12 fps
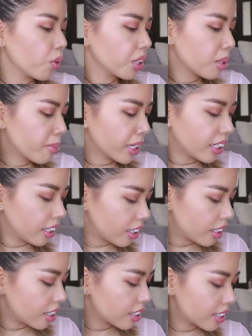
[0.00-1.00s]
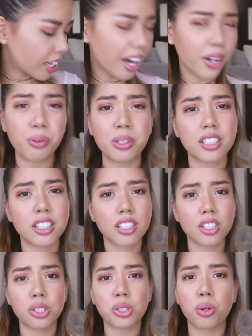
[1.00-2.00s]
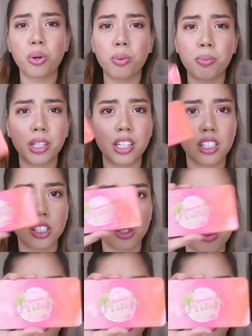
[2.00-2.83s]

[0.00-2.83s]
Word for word: only because I wasn't so pleased